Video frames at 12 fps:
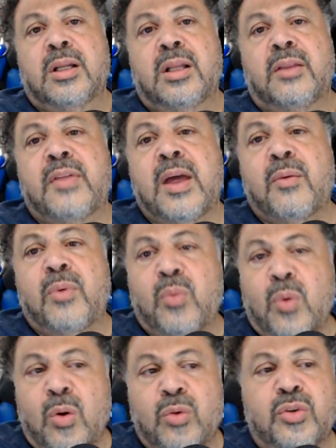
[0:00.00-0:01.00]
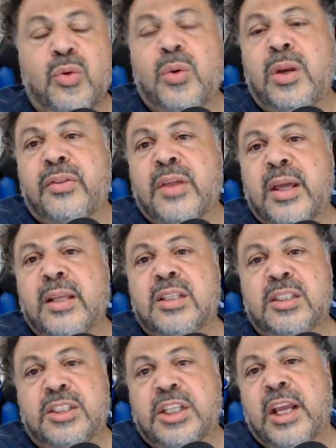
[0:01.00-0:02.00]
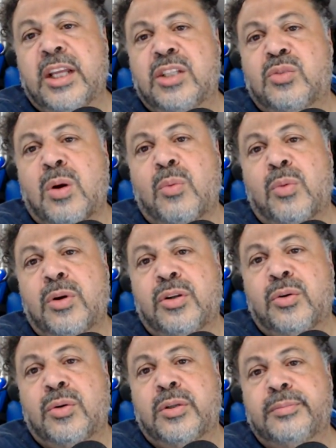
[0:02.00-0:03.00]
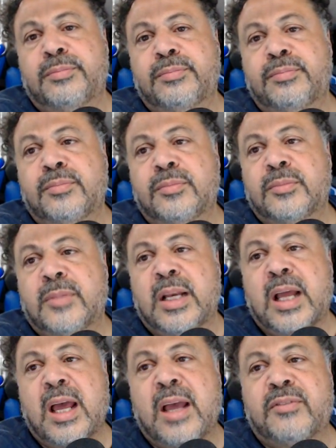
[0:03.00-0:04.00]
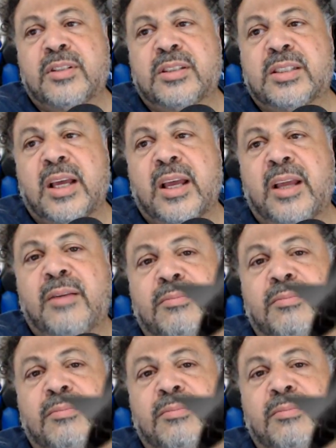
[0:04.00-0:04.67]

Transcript: that we won't do anything to change what we're doing. And I have to say,